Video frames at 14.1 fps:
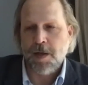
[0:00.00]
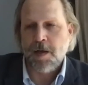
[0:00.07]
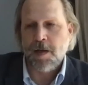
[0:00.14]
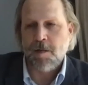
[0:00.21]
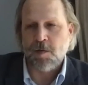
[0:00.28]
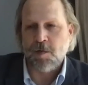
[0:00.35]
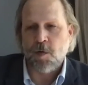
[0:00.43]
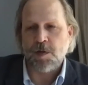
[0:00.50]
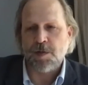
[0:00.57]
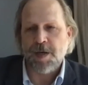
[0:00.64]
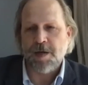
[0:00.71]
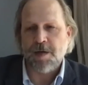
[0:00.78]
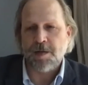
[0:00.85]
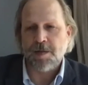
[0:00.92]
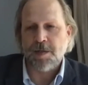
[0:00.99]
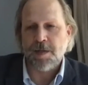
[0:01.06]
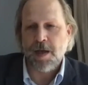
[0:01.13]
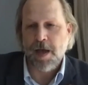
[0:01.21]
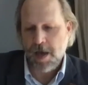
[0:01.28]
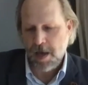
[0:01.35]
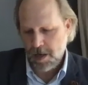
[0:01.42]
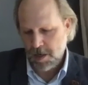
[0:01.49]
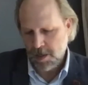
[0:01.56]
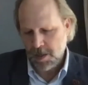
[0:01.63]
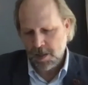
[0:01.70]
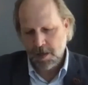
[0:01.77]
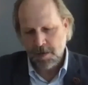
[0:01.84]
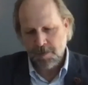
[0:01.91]
The orange bitters and
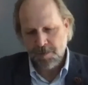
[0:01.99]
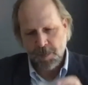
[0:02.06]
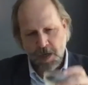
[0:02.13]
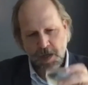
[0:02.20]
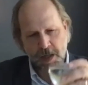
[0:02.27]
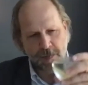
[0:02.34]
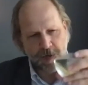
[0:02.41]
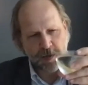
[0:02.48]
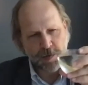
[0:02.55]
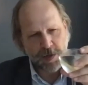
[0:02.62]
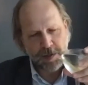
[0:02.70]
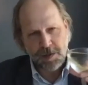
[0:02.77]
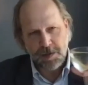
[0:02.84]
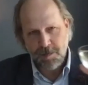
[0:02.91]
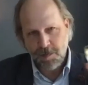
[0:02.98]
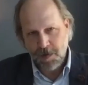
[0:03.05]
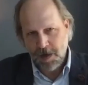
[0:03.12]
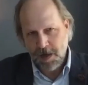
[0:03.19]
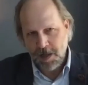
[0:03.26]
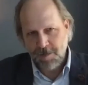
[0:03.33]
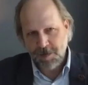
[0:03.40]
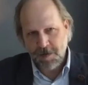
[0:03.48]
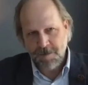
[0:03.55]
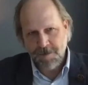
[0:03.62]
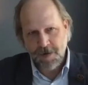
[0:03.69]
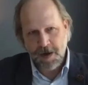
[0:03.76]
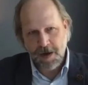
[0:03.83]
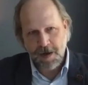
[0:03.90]
a lemon twist. Olives are
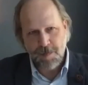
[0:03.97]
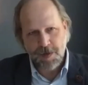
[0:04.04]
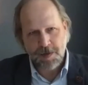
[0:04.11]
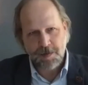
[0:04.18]
fine, but